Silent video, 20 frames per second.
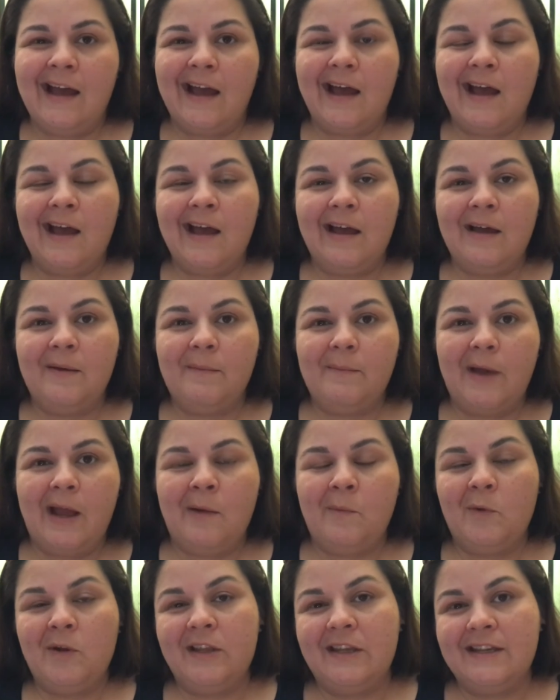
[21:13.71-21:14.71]

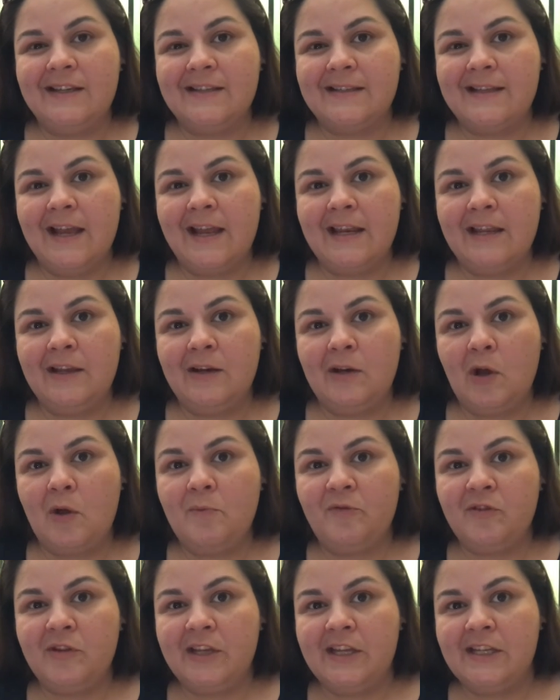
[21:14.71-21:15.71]
I'm really excited,
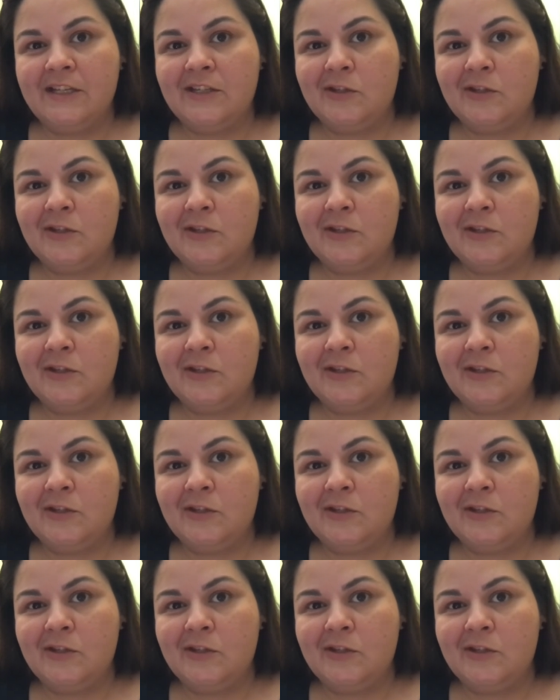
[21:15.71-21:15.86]
hopefully,